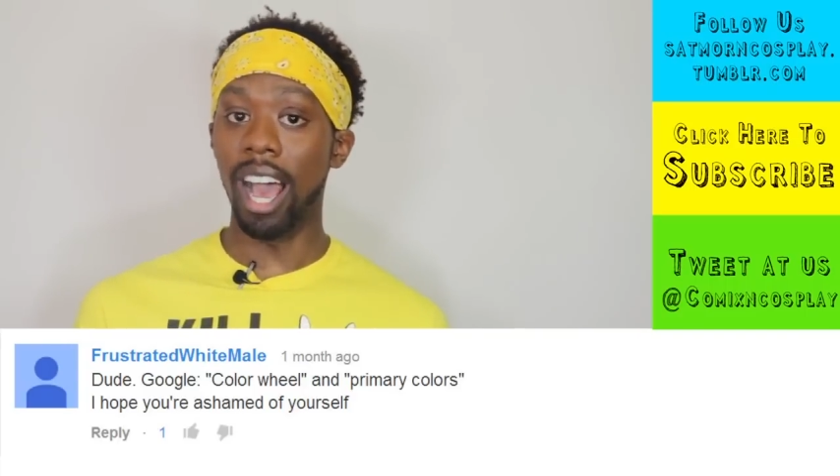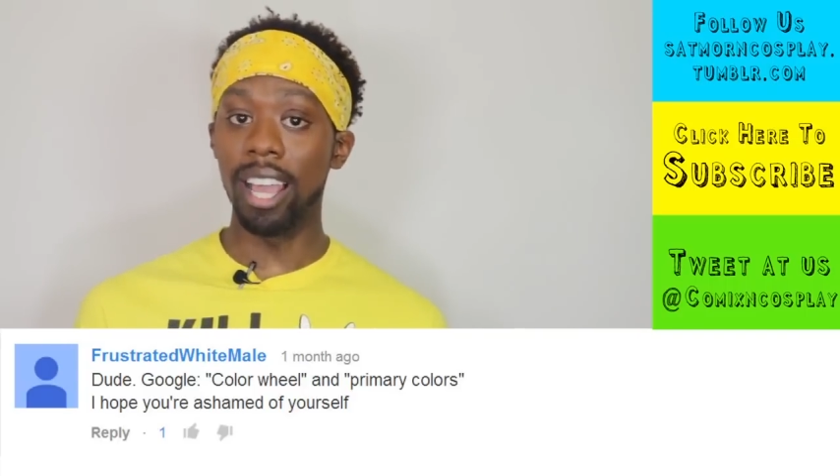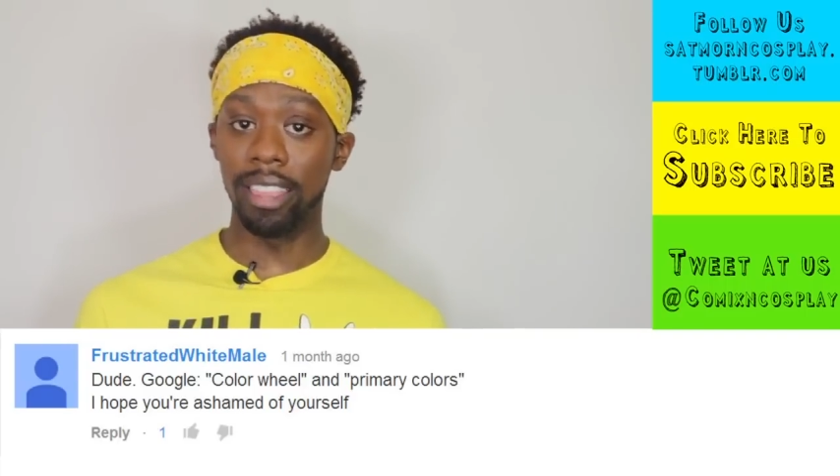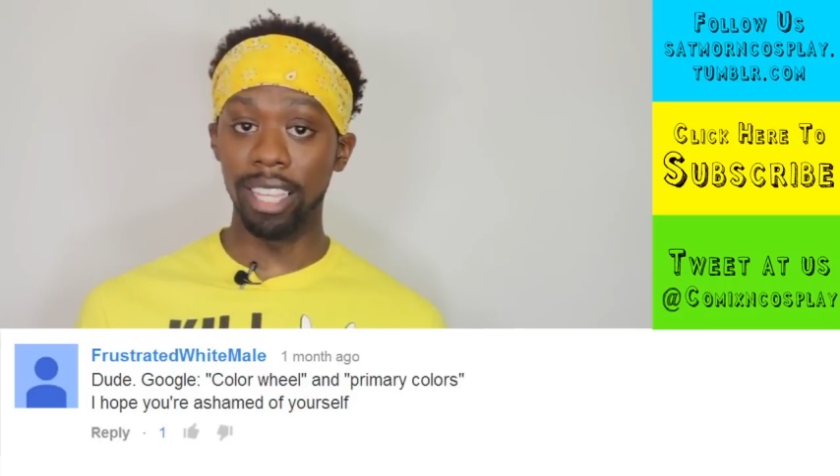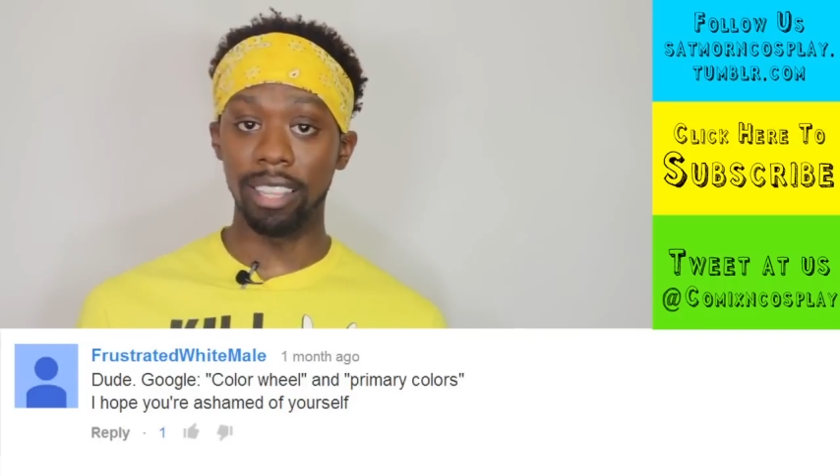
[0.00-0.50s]

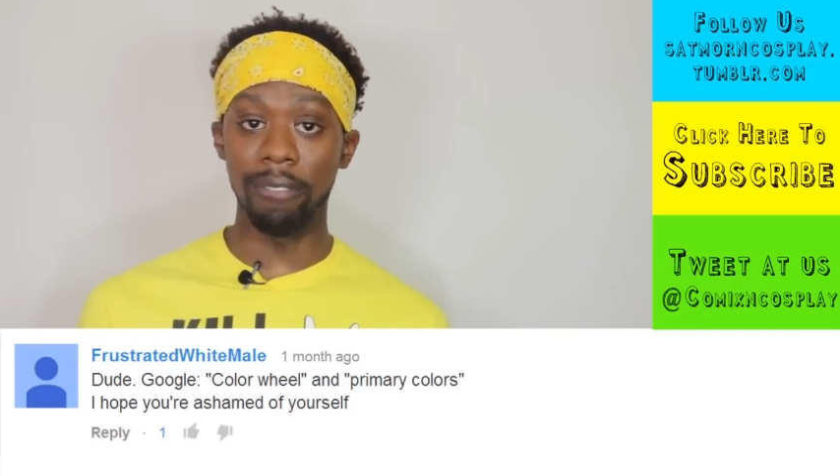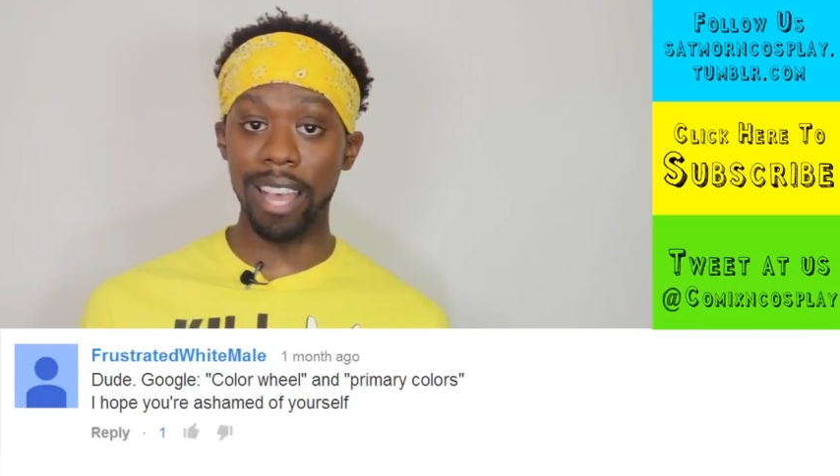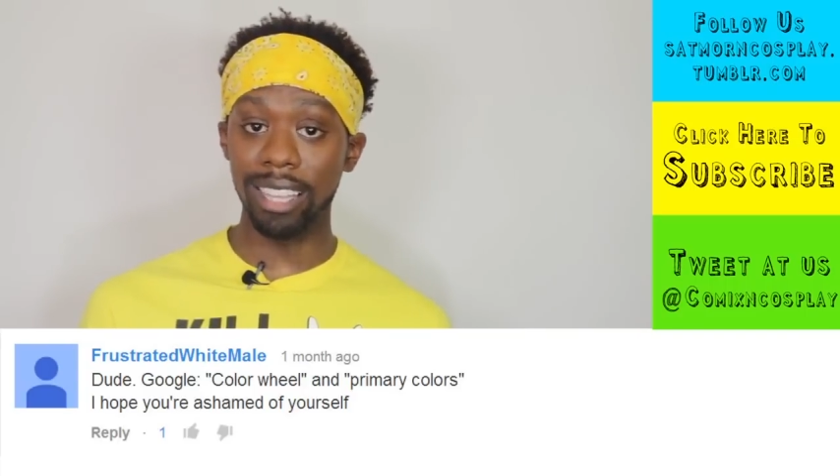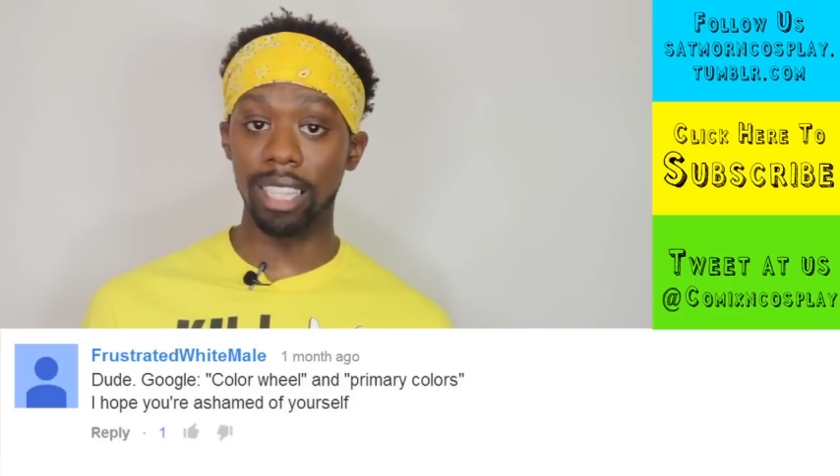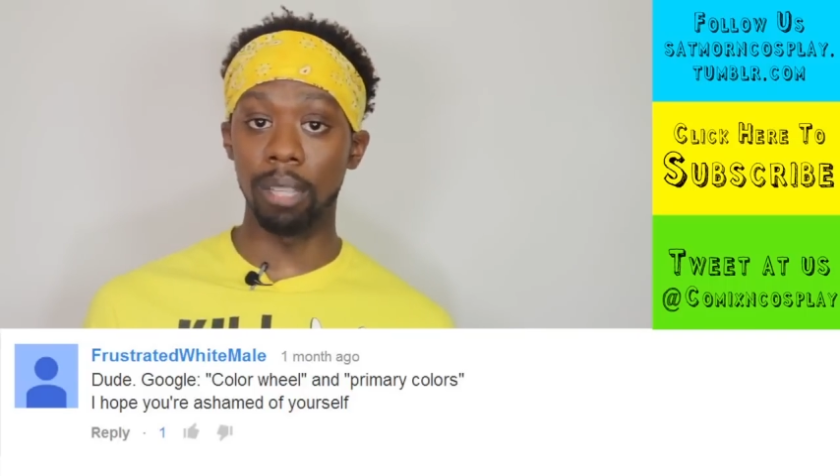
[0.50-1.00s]
I think the
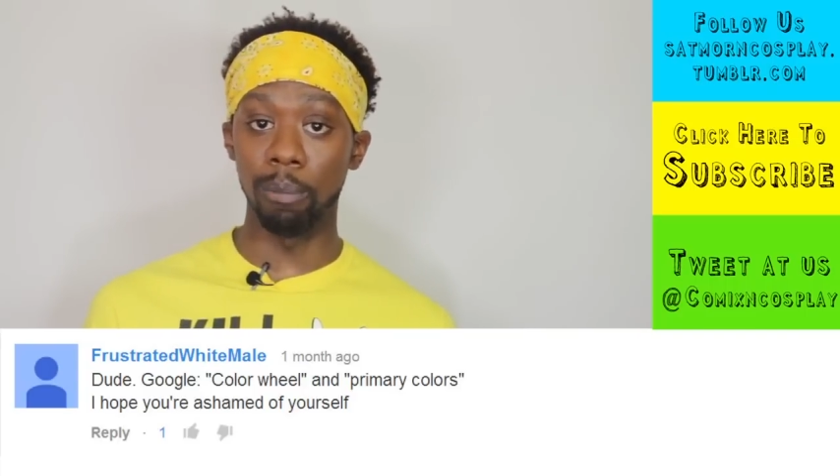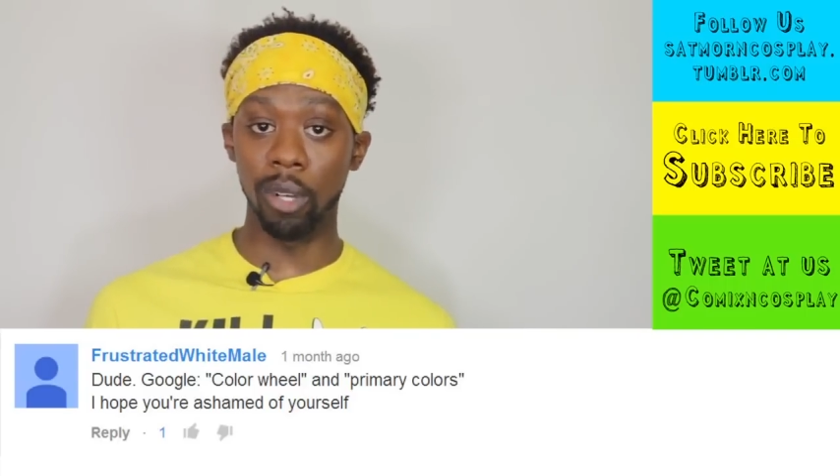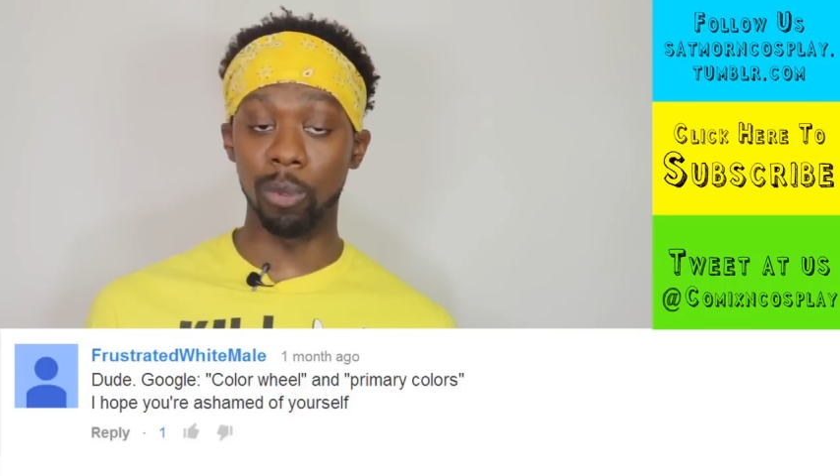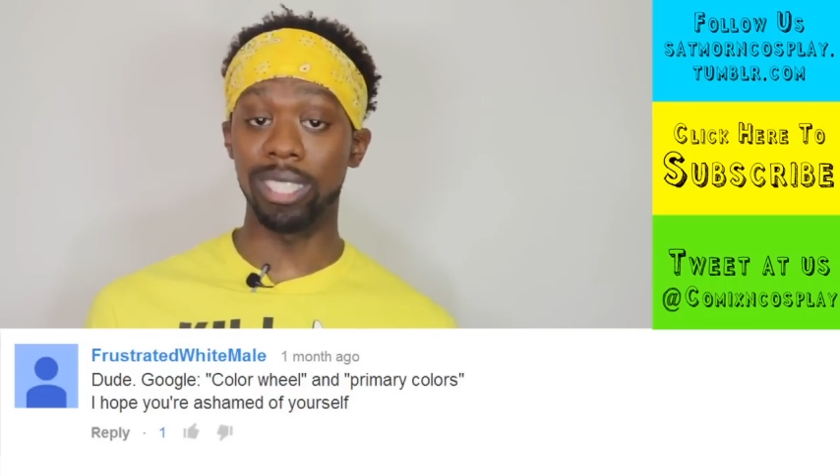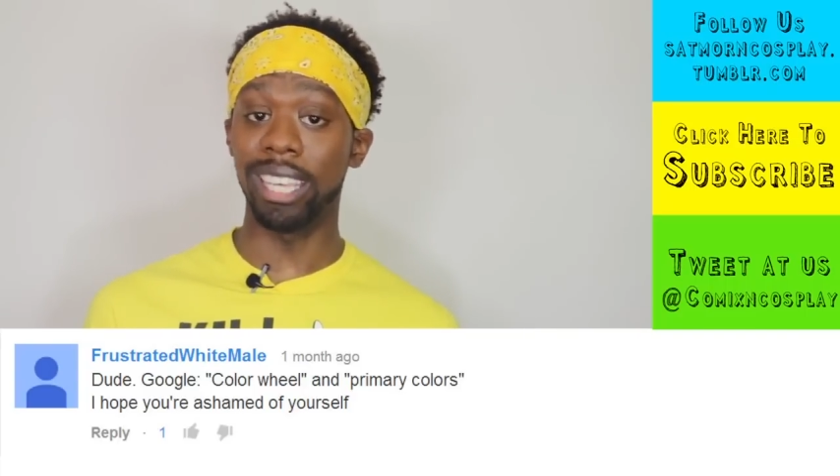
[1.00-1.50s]
fact that the
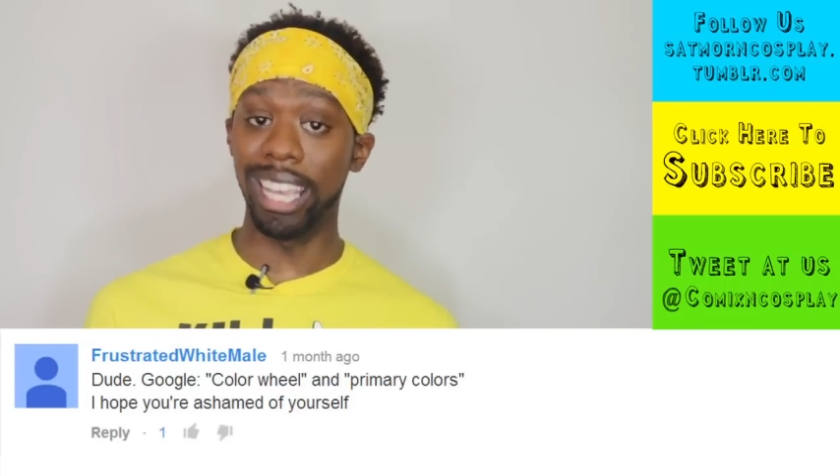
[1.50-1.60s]
book was